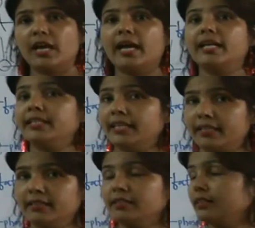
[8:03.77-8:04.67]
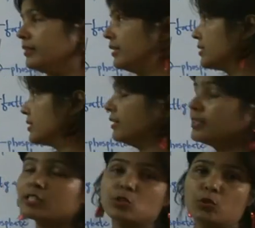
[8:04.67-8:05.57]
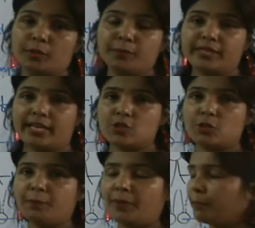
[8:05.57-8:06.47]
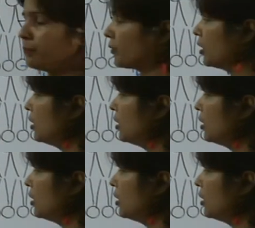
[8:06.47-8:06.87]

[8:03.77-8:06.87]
And then let's see this sodium potassium pump.